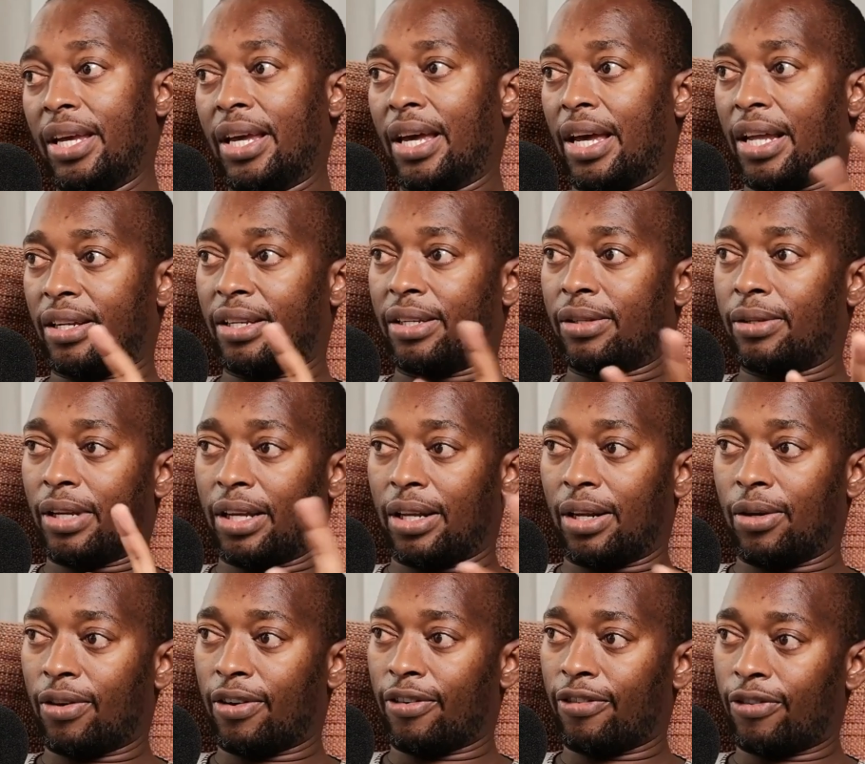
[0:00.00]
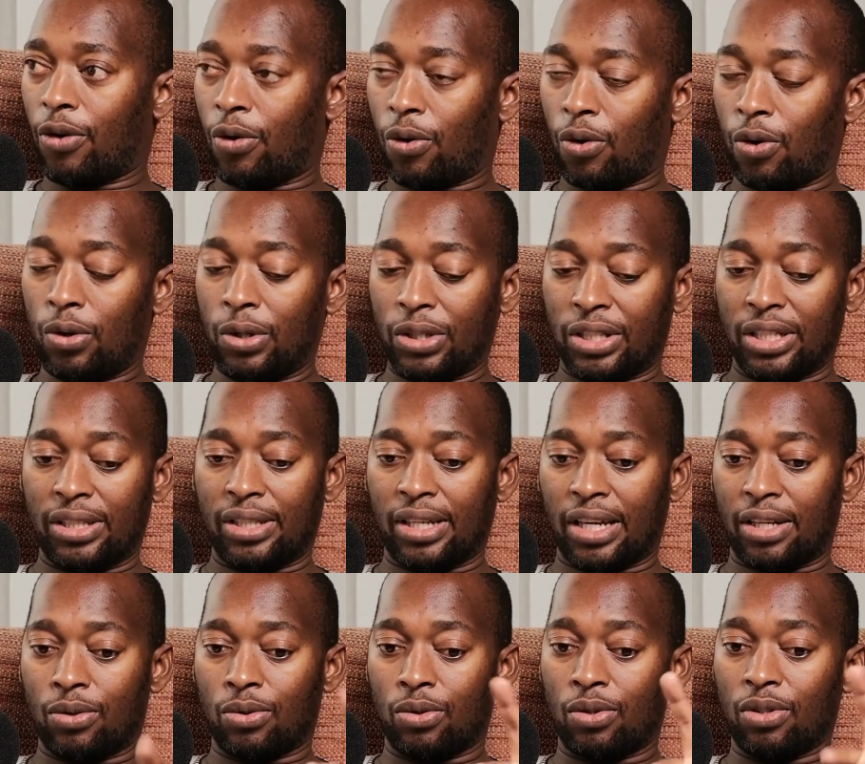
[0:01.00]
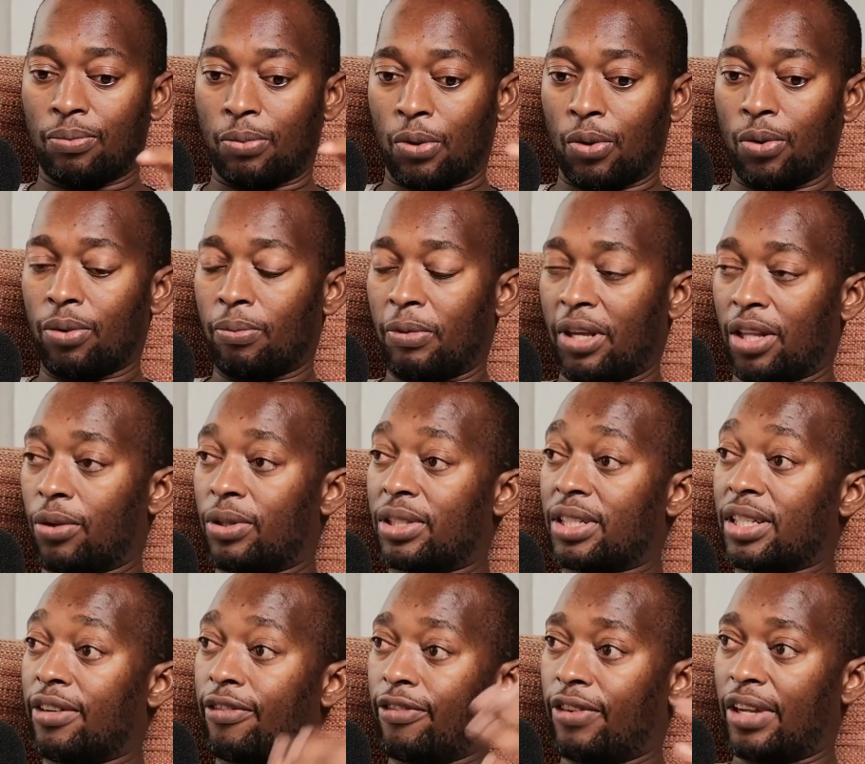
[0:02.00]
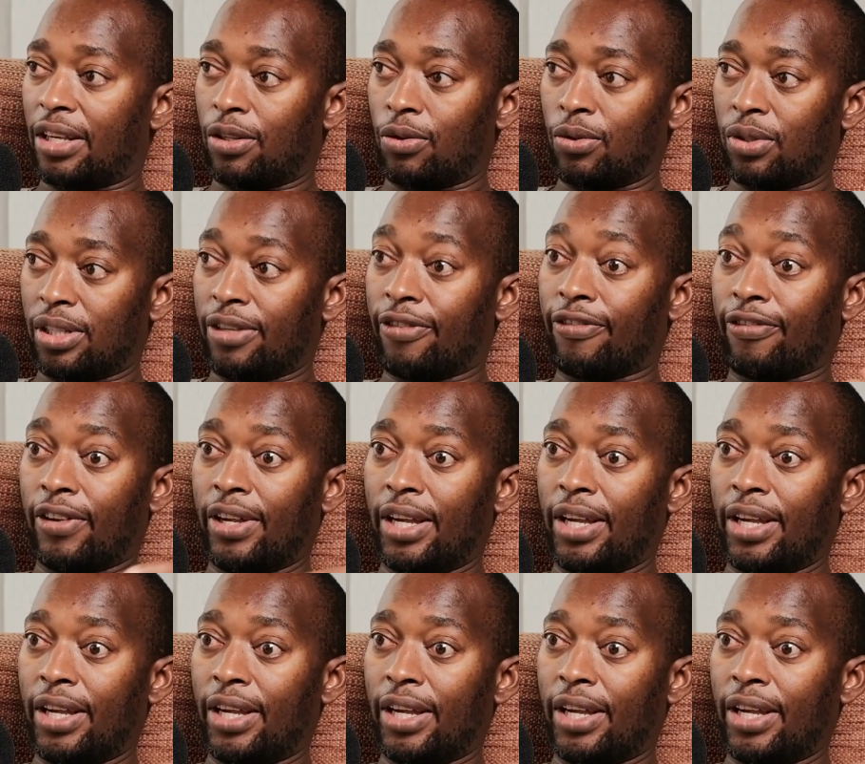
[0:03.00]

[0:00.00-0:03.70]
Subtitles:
And a lot of oncologists tend to use both methods if they use if